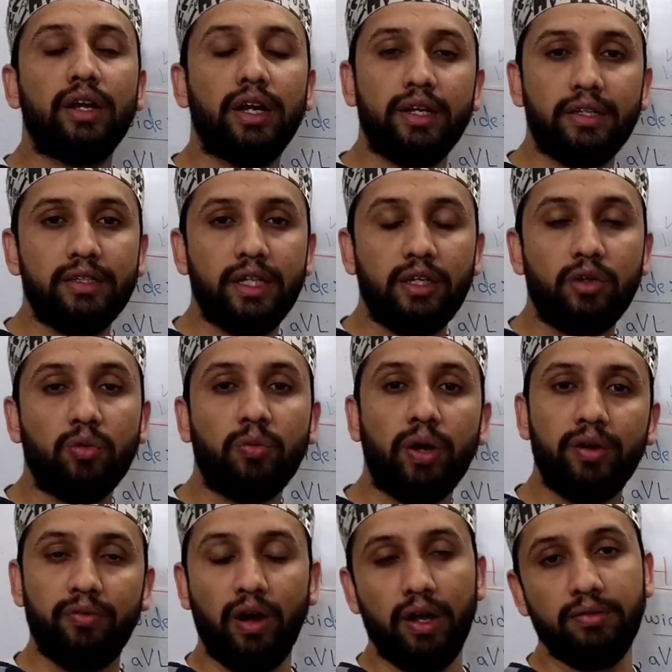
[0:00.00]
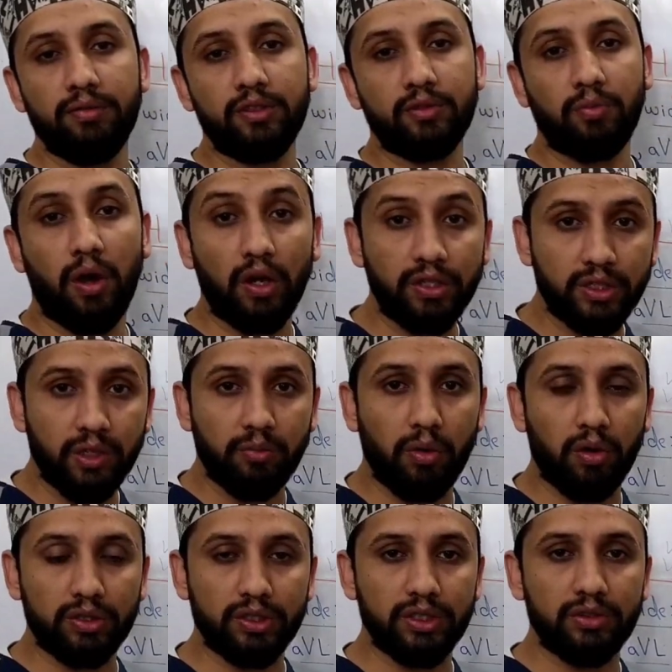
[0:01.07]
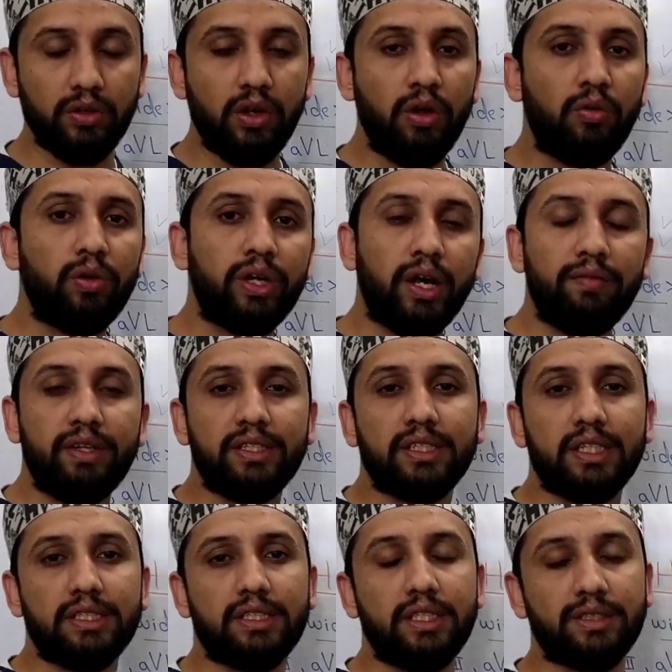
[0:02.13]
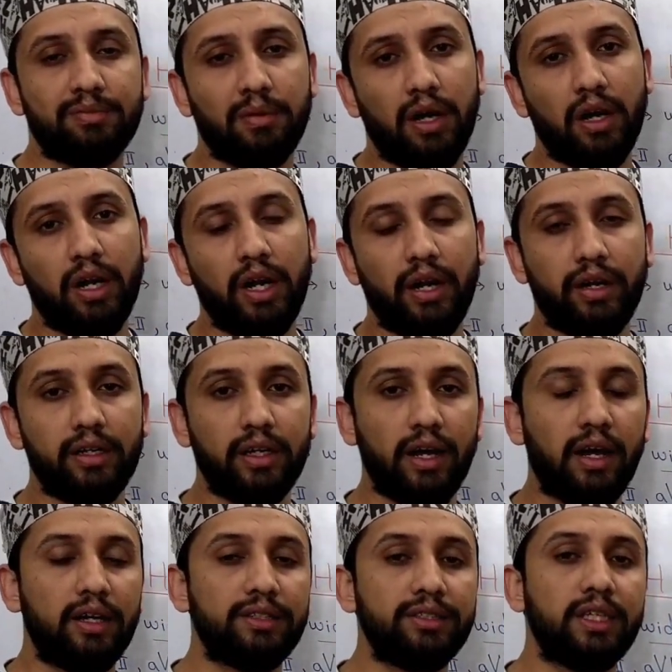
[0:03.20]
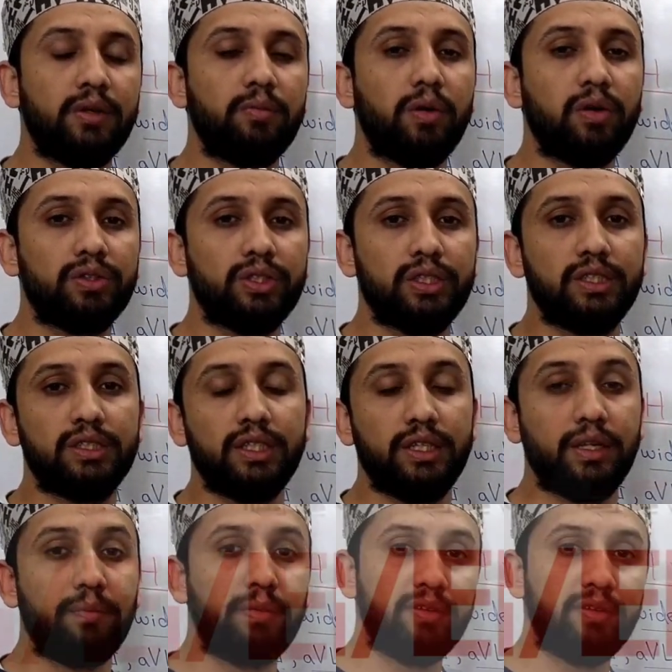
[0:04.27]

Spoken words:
greater than 2.5 small scale boxes. We have discussed the small and large scale boxes in the